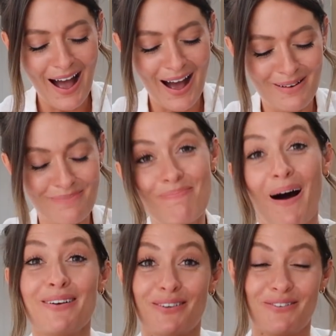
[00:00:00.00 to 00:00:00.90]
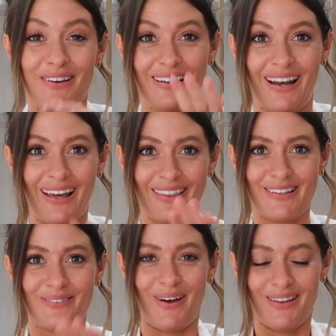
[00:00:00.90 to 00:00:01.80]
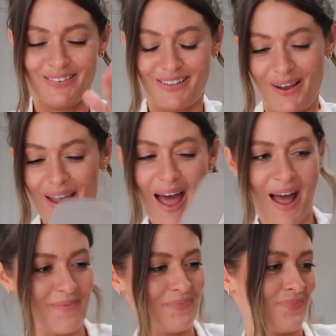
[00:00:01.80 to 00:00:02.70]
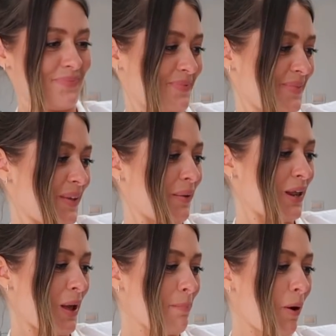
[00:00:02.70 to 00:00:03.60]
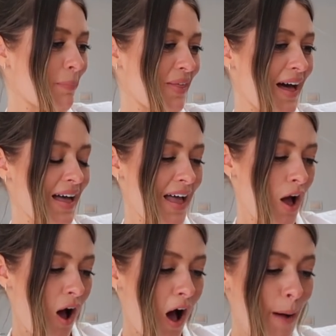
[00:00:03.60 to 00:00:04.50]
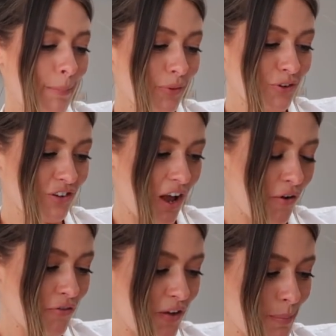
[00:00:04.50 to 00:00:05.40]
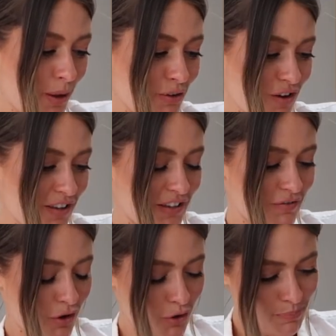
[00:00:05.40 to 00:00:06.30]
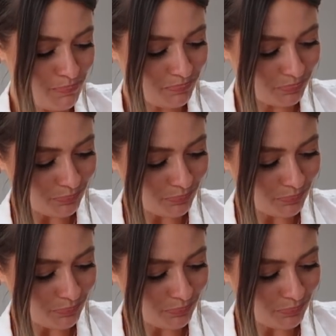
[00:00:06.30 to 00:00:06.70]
um, but I do really like this one. So yeah, I'm gonna go and pop that up on the shelf in my dressing room.